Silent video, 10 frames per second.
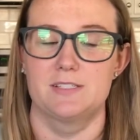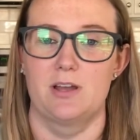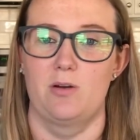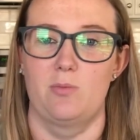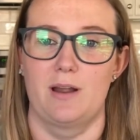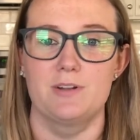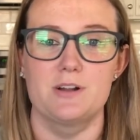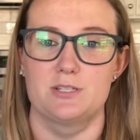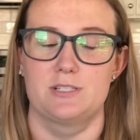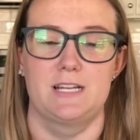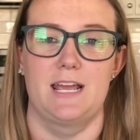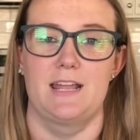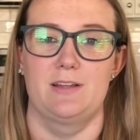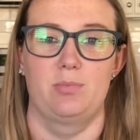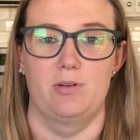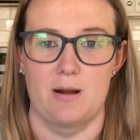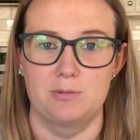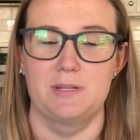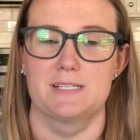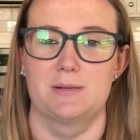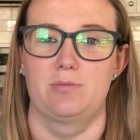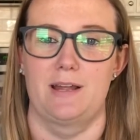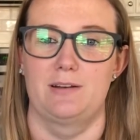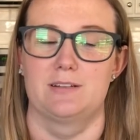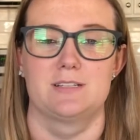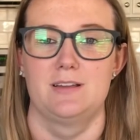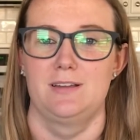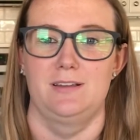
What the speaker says: So whatever you're interested in, there probably is a brand